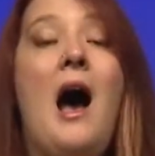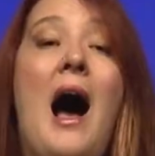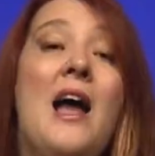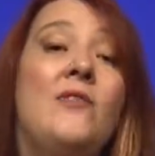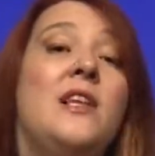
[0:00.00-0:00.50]

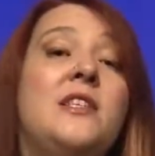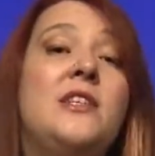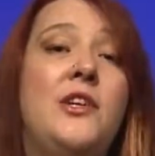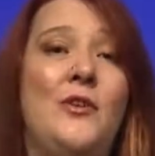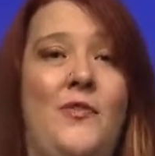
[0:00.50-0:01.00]
I have listened
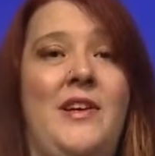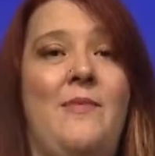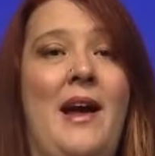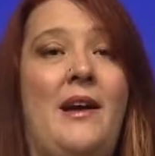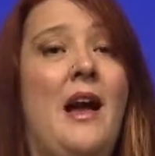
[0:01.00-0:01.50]
to your
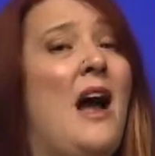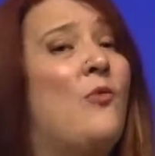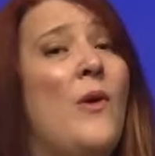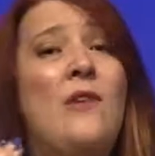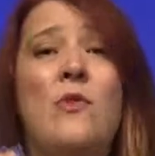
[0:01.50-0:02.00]
feedback. I've
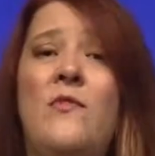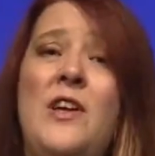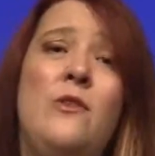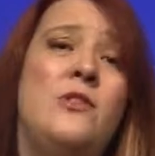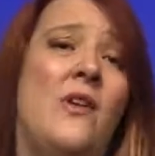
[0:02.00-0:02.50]
read
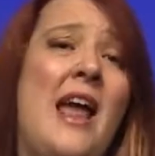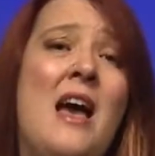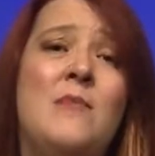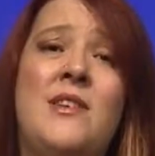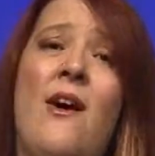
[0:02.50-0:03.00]
reviews on
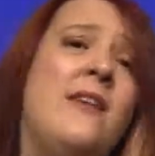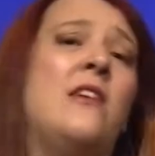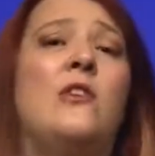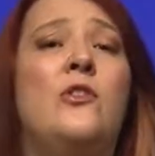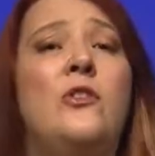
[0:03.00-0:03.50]
Amazon and
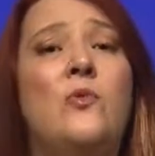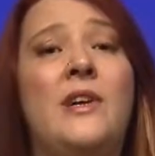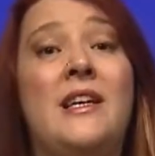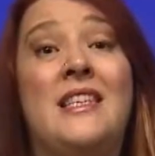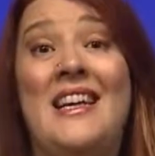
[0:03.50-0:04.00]
on
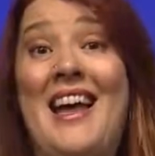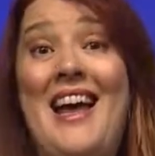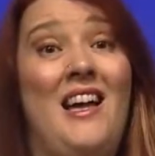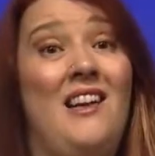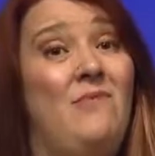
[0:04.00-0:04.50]
Goodreads, and
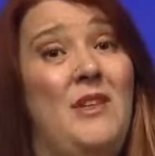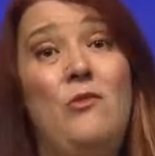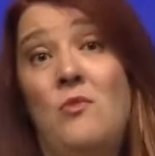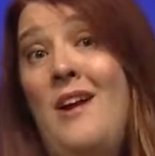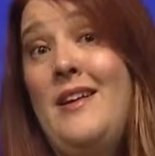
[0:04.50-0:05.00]

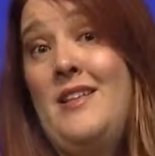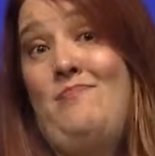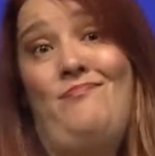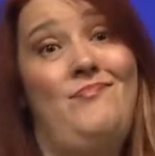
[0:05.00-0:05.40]
you're right.